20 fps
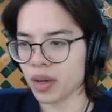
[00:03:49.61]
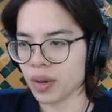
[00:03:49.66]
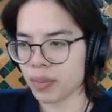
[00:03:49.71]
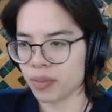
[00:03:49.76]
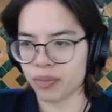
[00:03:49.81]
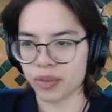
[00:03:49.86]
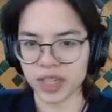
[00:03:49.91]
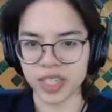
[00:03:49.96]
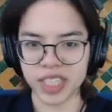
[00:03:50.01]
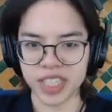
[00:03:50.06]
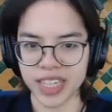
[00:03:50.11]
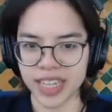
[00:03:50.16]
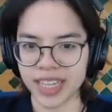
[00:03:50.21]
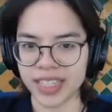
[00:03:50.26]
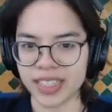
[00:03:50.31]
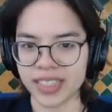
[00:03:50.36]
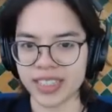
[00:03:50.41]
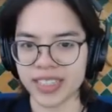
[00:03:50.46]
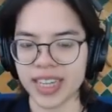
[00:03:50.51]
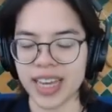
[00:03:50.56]

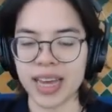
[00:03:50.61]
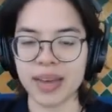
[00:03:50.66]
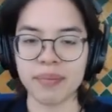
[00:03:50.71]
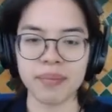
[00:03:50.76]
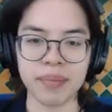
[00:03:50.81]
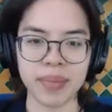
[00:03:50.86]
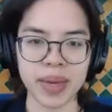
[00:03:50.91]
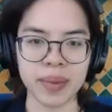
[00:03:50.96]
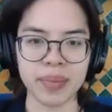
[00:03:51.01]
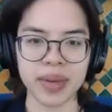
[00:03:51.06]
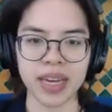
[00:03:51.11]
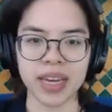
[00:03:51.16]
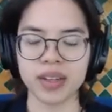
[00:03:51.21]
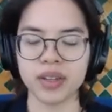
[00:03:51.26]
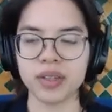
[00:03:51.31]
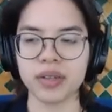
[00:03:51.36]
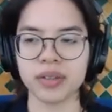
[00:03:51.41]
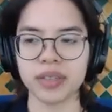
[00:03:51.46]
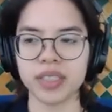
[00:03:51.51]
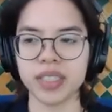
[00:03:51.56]
pretend and mimic
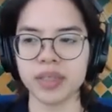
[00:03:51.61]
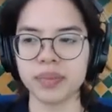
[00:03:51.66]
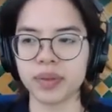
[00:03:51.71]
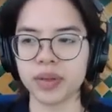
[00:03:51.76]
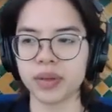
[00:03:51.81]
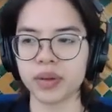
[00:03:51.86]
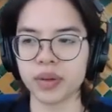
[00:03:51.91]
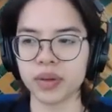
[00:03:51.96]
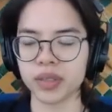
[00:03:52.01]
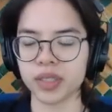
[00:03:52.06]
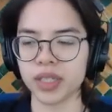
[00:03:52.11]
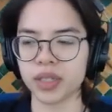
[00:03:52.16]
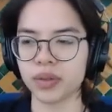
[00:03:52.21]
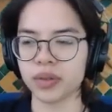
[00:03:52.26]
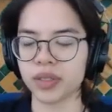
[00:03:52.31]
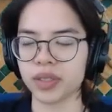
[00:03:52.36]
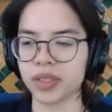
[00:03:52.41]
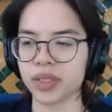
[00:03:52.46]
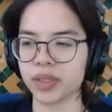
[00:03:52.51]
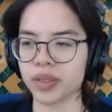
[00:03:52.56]
neurotypicals in order
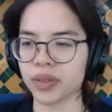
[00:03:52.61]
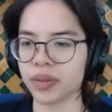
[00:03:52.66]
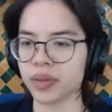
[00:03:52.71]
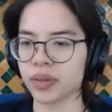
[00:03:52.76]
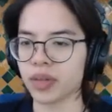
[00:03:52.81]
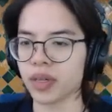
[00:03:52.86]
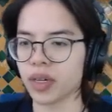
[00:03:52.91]
to